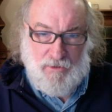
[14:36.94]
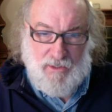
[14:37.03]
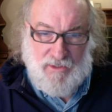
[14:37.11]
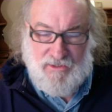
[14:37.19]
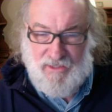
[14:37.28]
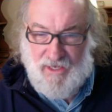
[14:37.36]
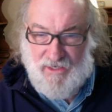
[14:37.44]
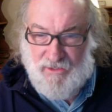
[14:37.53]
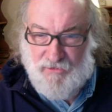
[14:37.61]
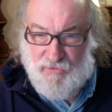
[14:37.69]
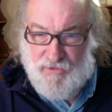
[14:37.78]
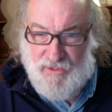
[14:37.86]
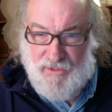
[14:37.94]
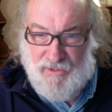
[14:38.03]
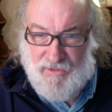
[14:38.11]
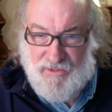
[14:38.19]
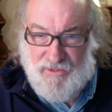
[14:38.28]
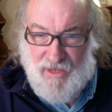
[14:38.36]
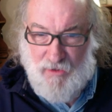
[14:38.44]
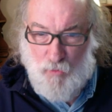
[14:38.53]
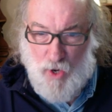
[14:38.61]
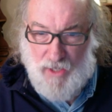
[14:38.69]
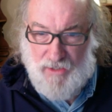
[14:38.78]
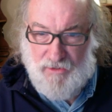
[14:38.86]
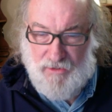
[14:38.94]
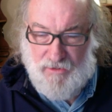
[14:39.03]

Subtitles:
Isn't that interesting? Isn't that what